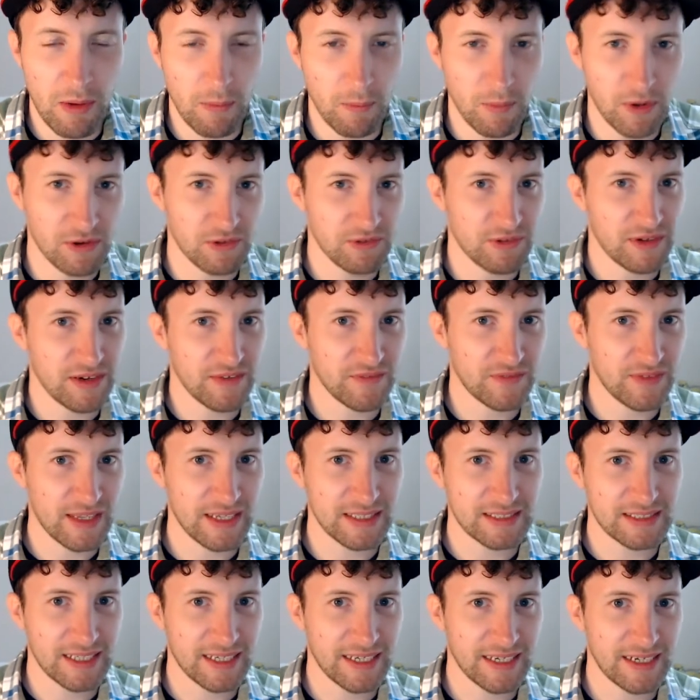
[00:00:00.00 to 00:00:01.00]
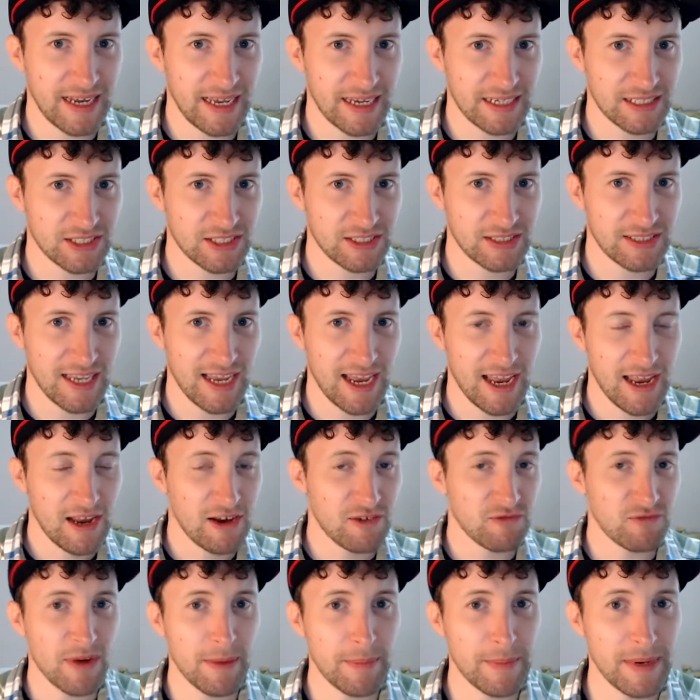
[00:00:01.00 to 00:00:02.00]
I'm wondering if there's a connection there,
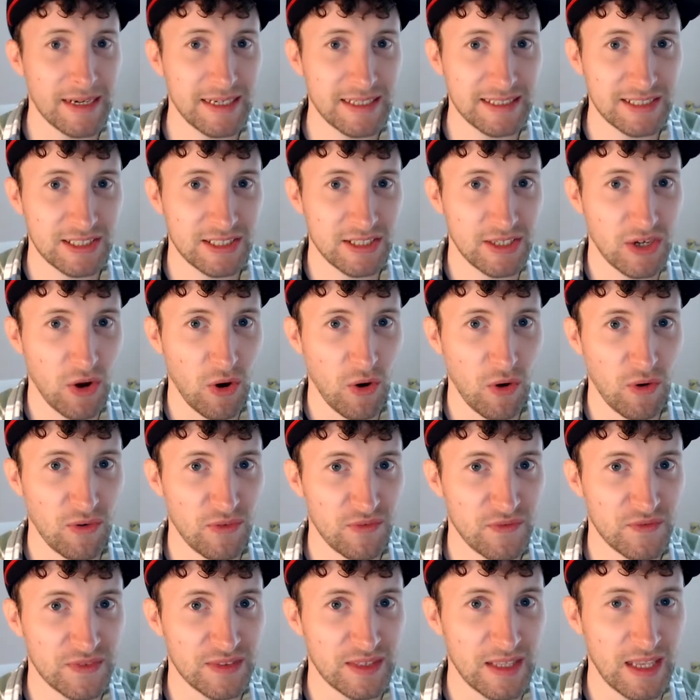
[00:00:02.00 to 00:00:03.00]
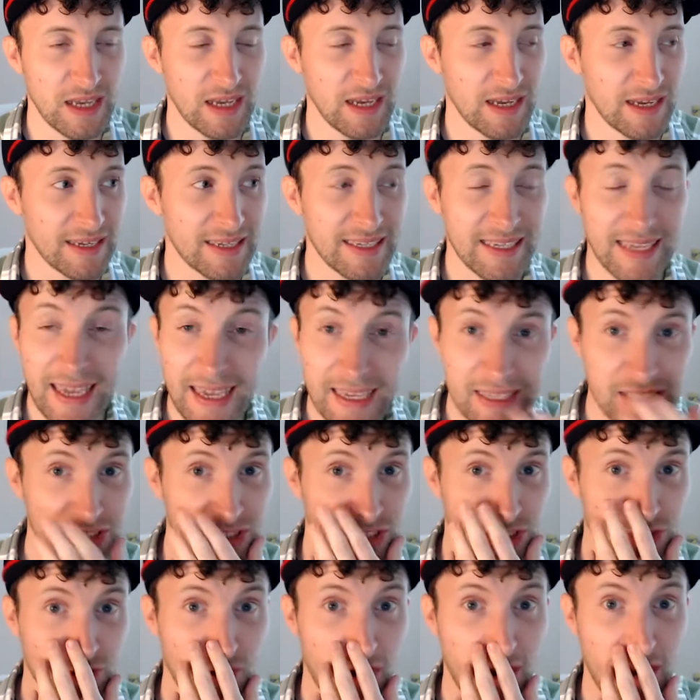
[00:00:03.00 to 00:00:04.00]
reminiscent of
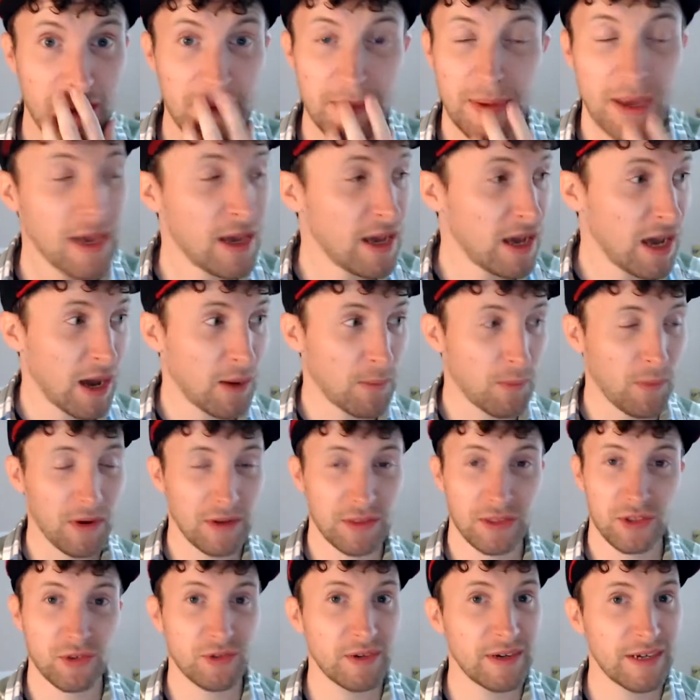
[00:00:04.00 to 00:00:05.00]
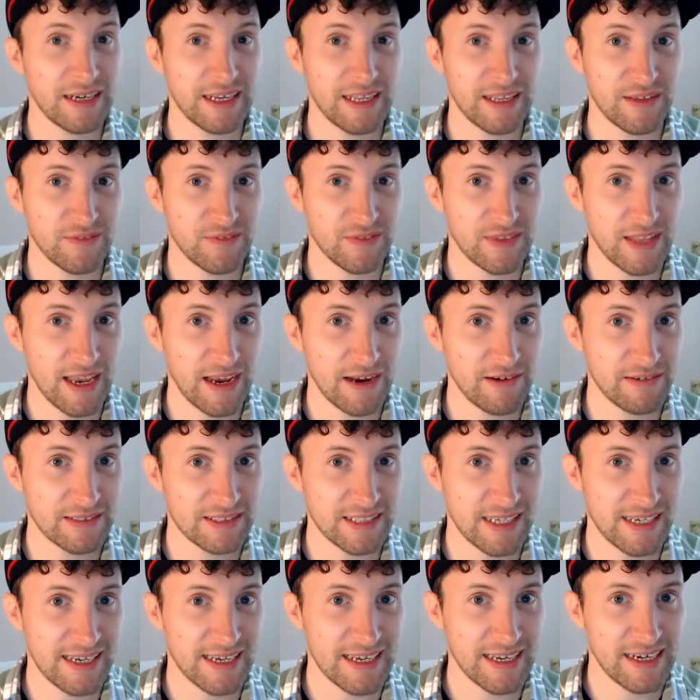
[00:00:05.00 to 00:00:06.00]
King's tribe. I'm wondering if there
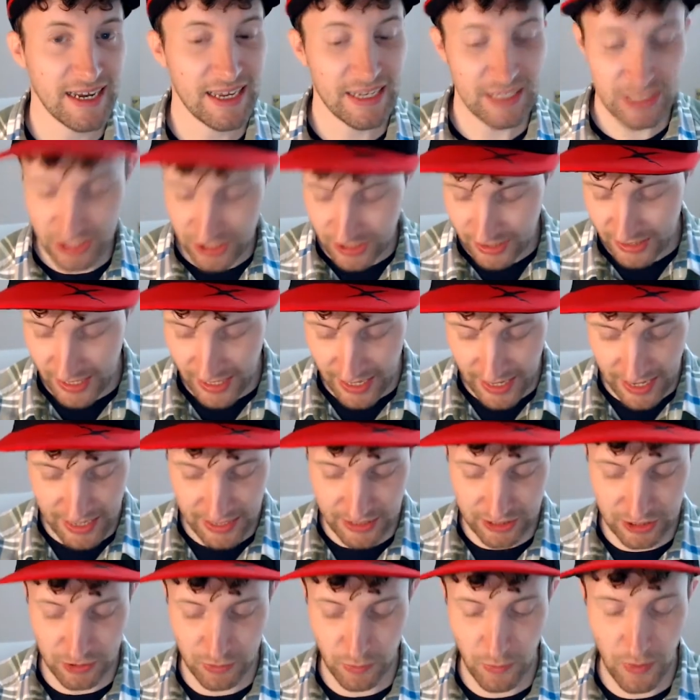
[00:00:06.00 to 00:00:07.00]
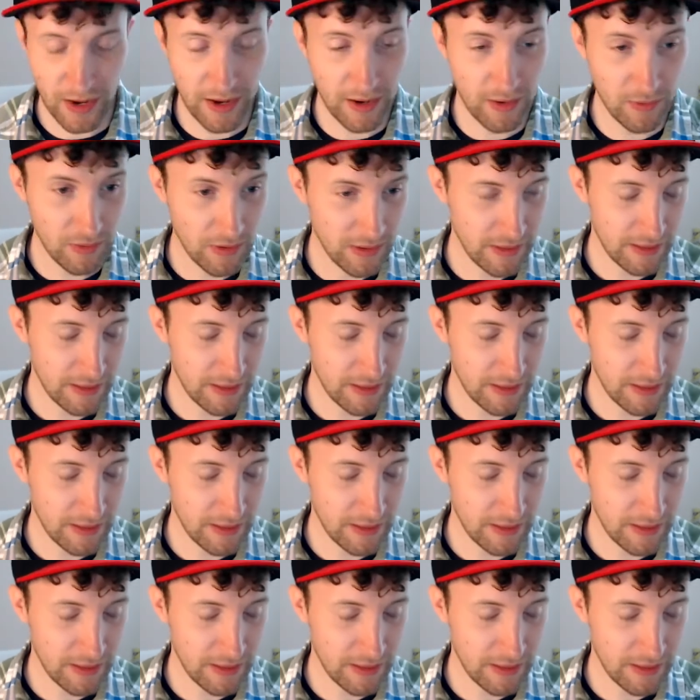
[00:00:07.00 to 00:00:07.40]
is a connection there as well.